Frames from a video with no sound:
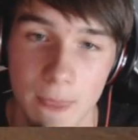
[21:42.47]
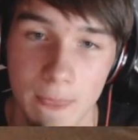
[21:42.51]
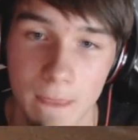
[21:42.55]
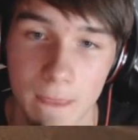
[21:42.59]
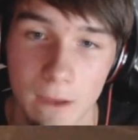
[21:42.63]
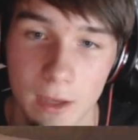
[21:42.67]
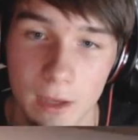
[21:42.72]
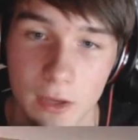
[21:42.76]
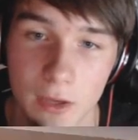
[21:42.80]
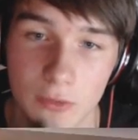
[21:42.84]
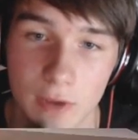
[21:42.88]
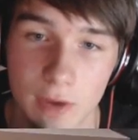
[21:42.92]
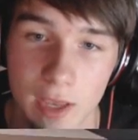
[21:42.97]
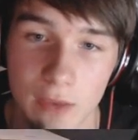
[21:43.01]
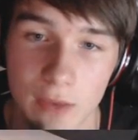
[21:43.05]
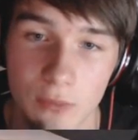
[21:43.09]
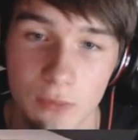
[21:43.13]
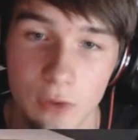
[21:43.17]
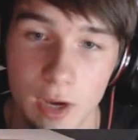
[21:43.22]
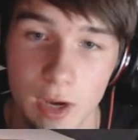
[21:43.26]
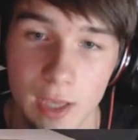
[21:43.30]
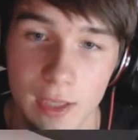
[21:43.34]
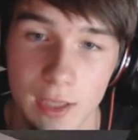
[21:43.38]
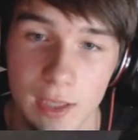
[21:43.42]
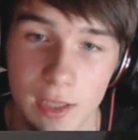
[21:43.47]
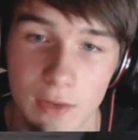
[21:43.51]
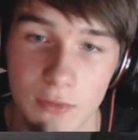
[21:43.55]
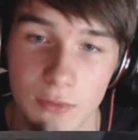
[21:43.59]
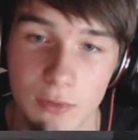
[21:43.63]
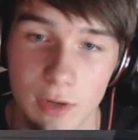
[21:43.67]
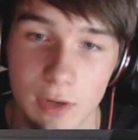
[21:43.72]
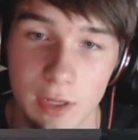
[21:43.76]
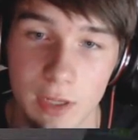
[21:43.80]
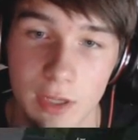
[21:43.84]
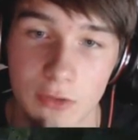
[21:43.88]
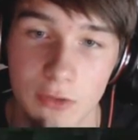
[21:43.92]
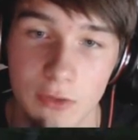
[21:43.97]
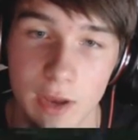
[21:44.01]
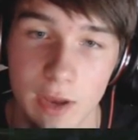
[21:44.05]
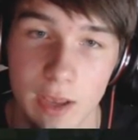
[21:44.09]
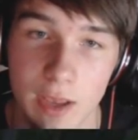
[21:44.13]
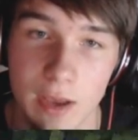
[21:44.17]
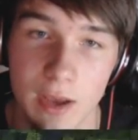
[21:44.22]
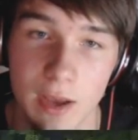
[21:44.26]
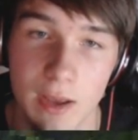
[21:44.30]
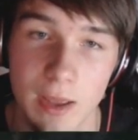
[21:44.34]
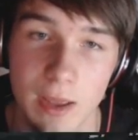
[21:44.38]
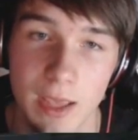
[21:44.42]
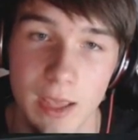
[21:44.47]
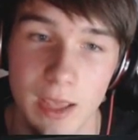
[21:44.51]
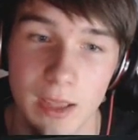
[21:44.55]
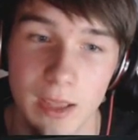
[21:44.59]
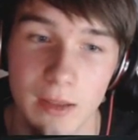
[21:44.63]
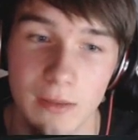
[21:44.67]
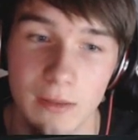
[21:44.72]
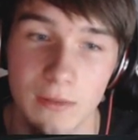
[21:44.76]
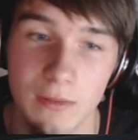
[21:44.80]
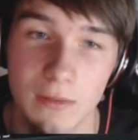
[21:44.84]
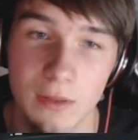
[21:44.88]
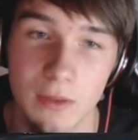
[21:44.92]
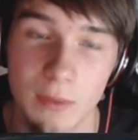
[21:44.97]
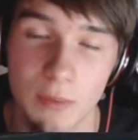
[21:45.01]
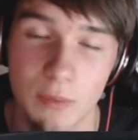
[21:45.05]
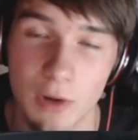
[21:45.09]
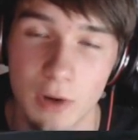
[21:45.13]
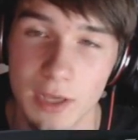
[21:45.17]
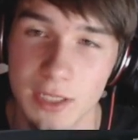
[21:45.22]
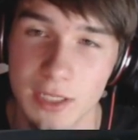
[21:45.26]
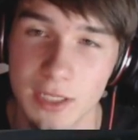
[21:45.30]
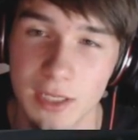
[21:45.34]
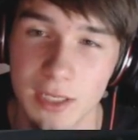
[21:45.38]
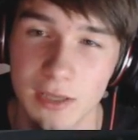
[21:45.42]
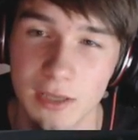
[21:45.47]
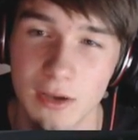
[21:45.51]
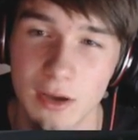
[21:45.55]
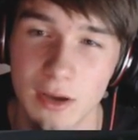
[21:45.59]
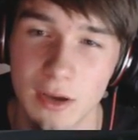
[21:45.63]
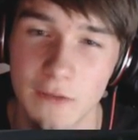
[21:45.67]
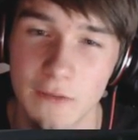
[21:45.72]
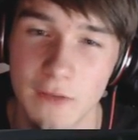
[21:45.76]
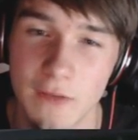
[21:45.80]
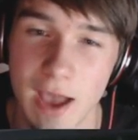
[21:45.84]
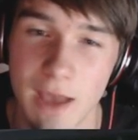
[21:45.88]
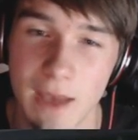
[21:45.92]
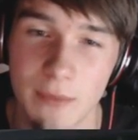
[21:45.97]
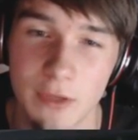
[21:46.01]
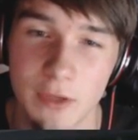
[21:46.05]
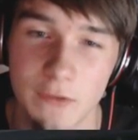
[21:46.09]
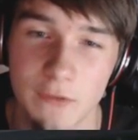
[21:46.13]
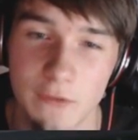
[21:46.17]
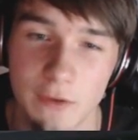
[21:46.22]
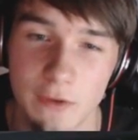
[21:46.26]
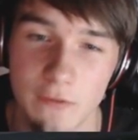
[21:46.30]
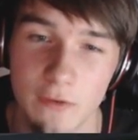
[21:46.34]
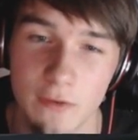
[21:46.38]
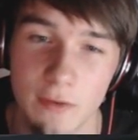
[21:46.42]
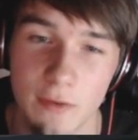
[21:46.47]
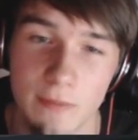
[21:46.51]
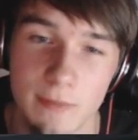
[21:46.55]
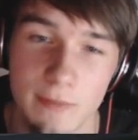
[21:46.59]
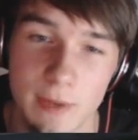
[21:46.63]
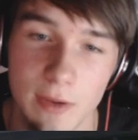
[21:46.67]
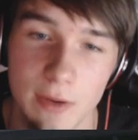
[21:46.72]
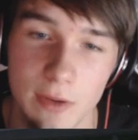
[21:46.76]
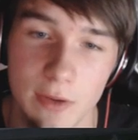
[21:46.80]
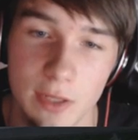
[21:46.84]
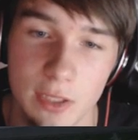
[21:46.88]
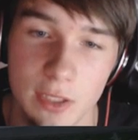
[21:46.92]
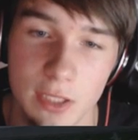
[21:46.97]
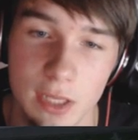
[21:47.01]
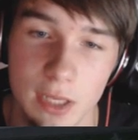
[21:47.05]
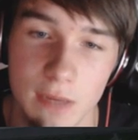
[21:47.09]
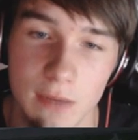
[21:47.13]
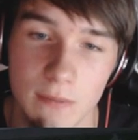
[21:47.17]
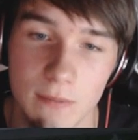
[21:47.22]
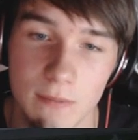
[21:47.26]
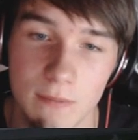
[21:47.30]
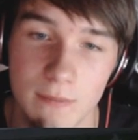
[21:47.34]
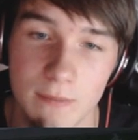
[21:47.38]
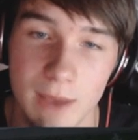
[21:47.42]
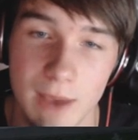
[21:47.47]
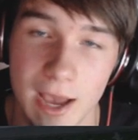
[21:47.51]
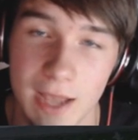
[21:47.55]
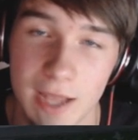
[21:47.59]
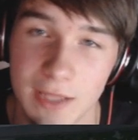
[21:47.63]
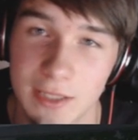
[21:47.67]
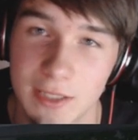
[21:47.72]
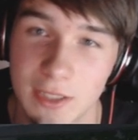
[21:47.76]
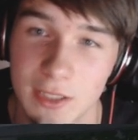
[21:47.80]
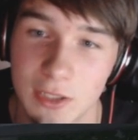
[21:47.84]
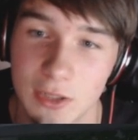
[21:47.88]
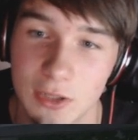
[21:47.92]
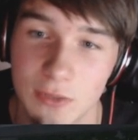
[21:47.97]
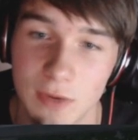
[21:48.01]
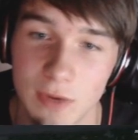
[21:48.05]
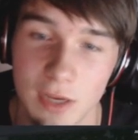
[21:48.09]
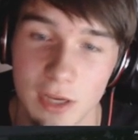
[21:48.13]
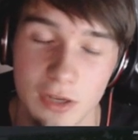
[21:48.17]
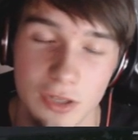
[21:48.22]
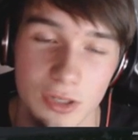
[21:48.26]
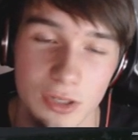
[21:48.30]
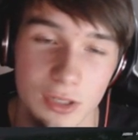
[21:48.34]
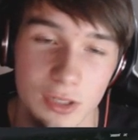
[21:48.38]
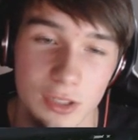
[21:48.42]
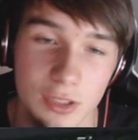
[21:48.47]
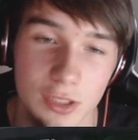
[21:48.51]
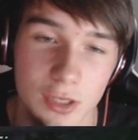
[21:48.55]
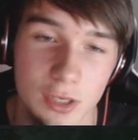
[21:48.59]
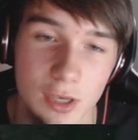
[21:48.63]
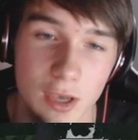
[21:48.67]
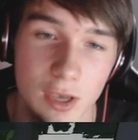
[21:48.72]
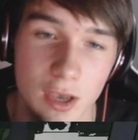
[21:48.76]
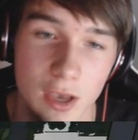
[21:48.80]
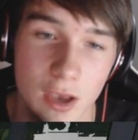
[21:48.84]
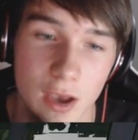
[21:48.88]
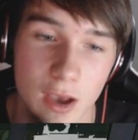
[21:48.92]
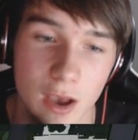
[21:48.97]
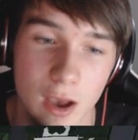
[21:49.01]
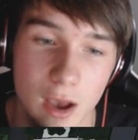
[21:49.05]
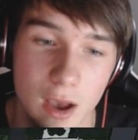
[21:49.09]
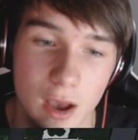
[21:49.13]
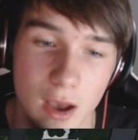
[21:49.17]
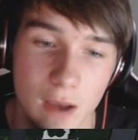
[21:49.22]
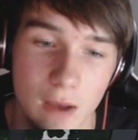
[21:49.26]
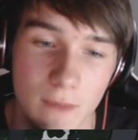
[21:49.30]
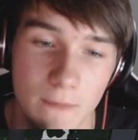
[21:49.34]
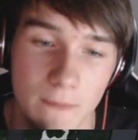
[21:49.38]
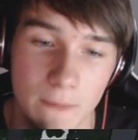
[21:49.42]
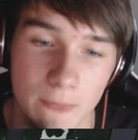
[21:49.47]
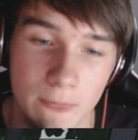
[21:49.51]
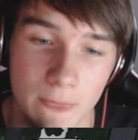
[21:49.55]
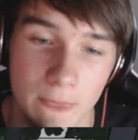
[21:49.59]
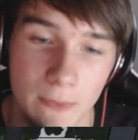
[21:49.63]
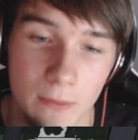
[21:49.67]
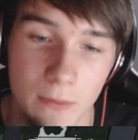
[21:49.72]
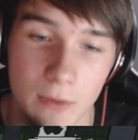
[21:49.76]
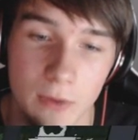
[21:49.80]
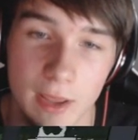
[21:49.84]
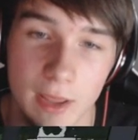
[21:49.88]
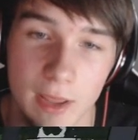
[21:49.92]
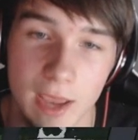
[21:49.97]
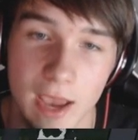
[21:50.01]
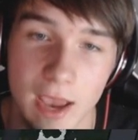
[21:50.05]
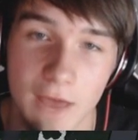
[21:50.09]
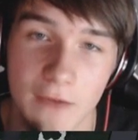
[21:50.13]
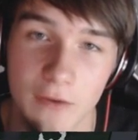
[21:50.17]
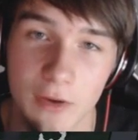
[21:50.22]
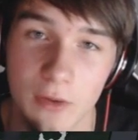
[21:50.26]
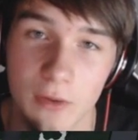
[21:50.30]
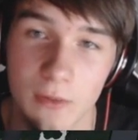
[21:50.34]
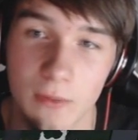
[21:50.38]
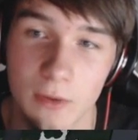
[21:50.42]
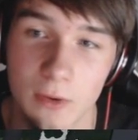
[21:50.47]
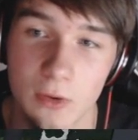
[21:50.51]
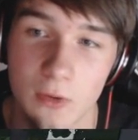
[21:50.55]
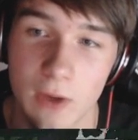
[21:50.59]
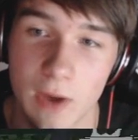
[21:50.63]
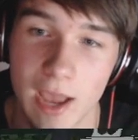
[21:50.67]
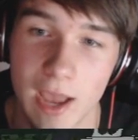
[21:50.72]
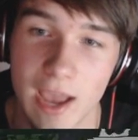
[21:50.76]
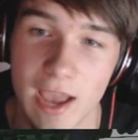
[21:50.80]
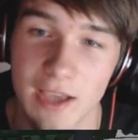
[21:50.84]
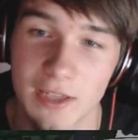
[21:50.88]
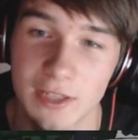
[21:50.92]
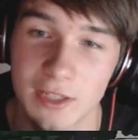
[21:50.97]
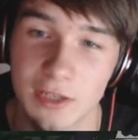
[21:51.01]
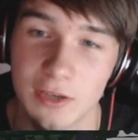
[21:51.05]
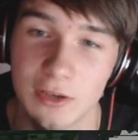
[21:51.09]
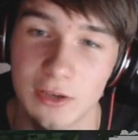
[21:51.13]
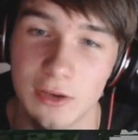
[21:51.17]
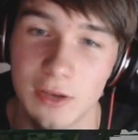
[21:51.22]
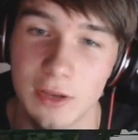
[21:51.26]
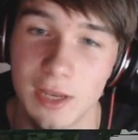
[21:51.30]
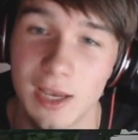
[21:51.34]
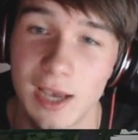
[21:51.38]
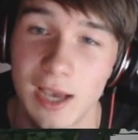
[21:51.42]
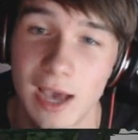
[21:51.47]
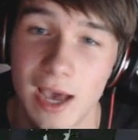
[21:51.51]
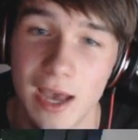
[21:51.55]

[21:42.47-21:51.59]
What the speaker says: Like grey and white can really create a depressing kind of atmosphere for a build in some bad situations um, where they haven't quite executed it.